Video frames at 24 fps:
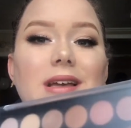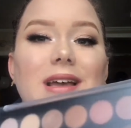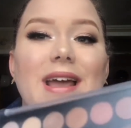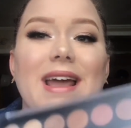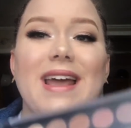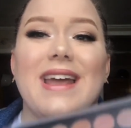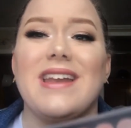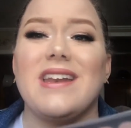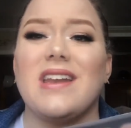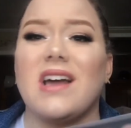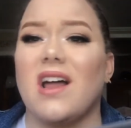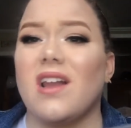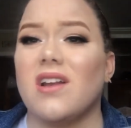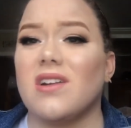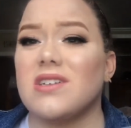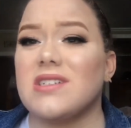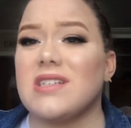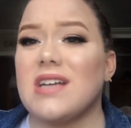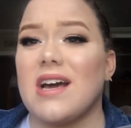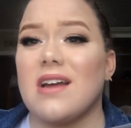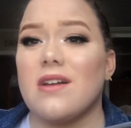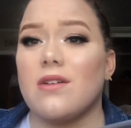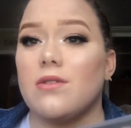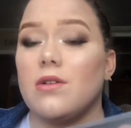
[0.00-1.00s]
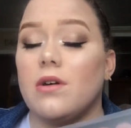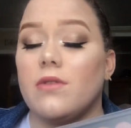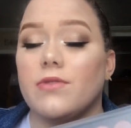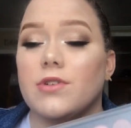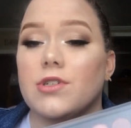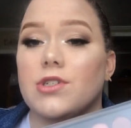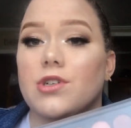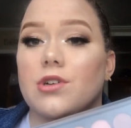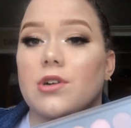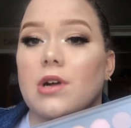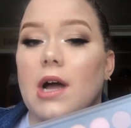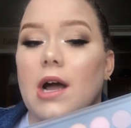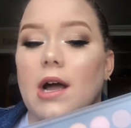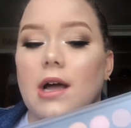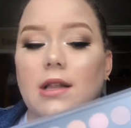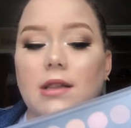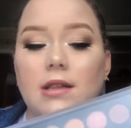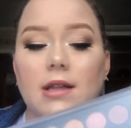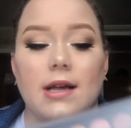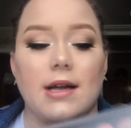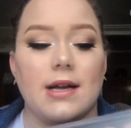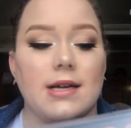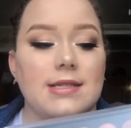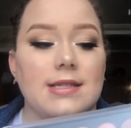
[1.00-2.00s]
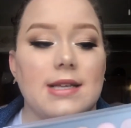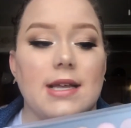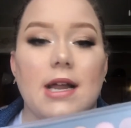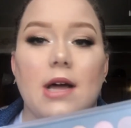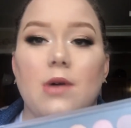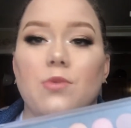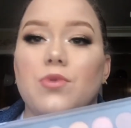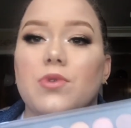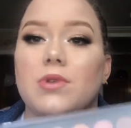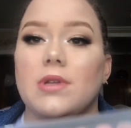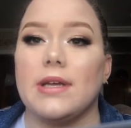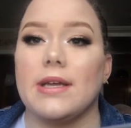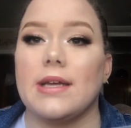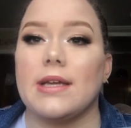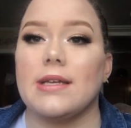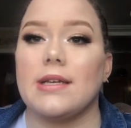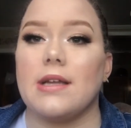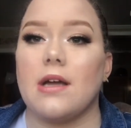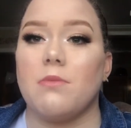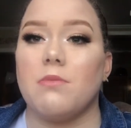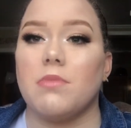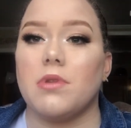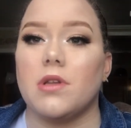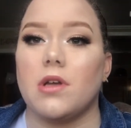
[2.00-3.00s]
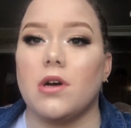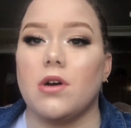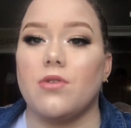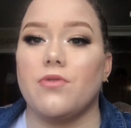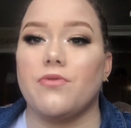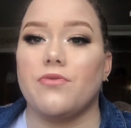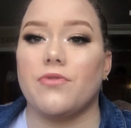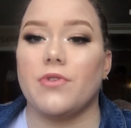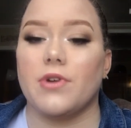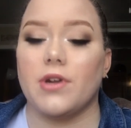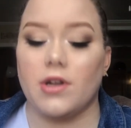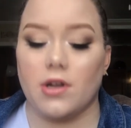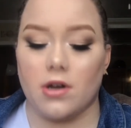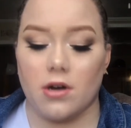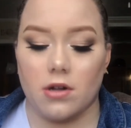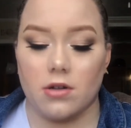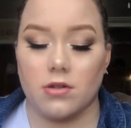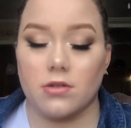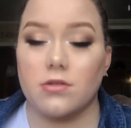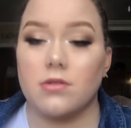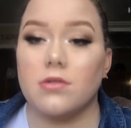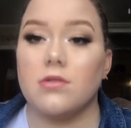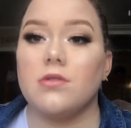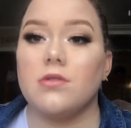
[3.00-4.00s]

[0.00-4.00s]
$8. I don't know for sure. Like I said, I will link it down below for y'all